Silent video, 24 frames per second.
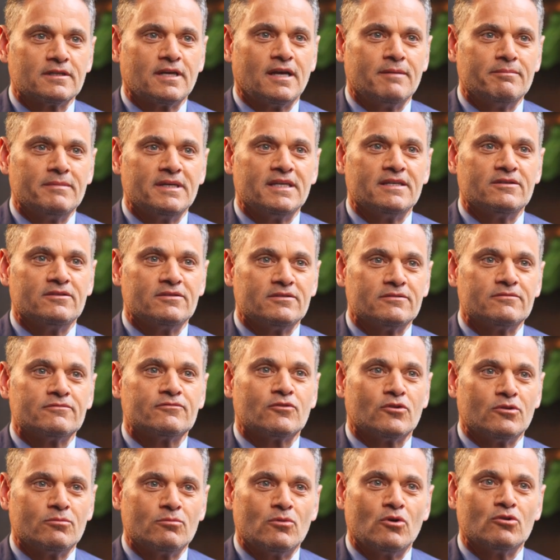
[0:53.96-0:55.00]
I mean, for
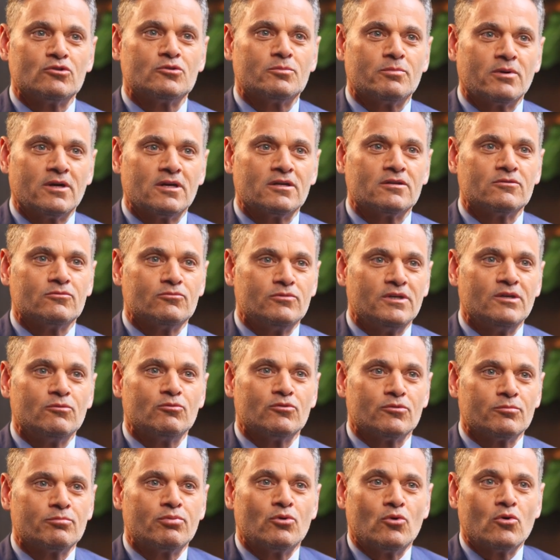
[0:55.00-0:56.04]
the most part, we
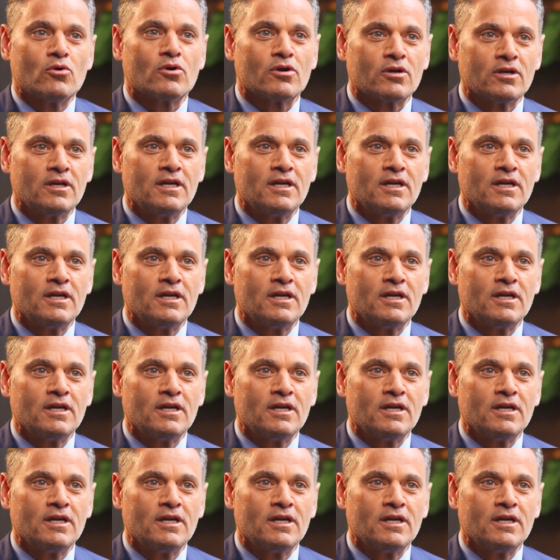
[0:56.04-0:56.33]
were poor.